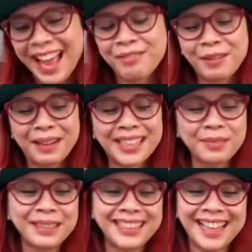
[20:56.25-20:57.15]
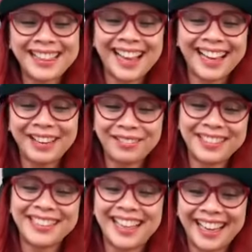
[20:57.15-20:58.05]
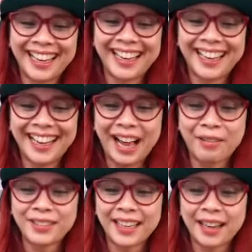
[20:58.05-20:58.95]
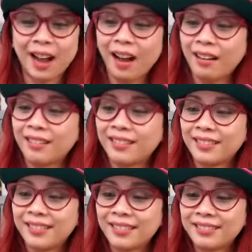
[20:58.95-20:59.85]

and when my husband said that he was like i was like oh